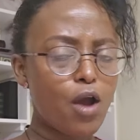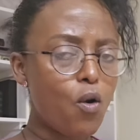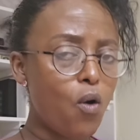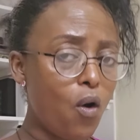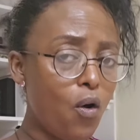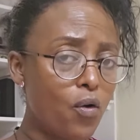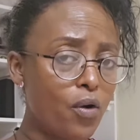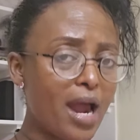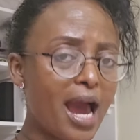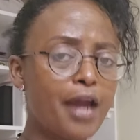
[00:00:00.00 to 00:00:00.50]

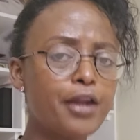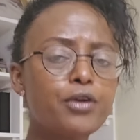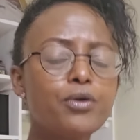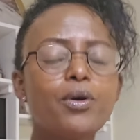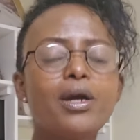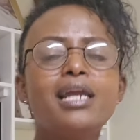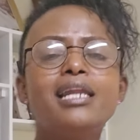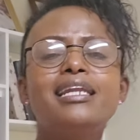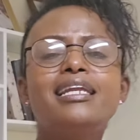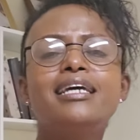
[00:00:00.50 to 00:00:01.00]
Or are
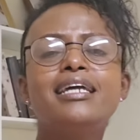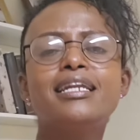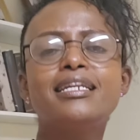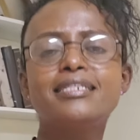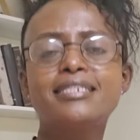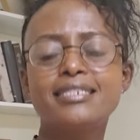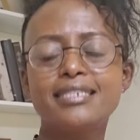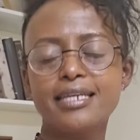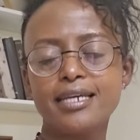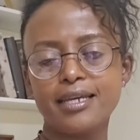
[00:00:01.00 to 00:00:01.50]
you
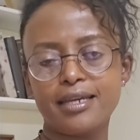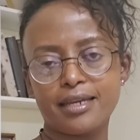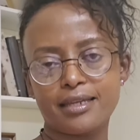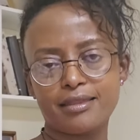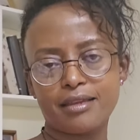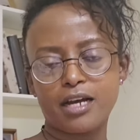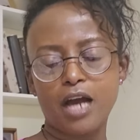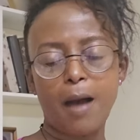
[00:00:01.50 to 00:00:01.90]
LLC?